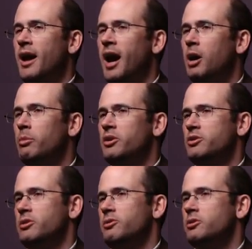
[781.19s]
how
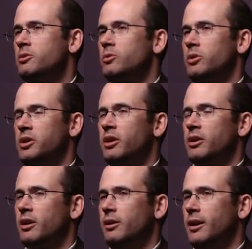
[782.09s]
much are you truly going to
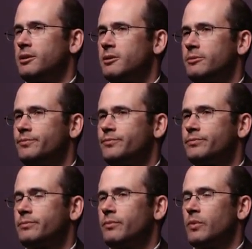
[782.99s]
collect.
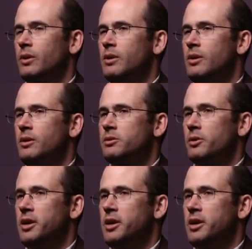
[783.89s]
So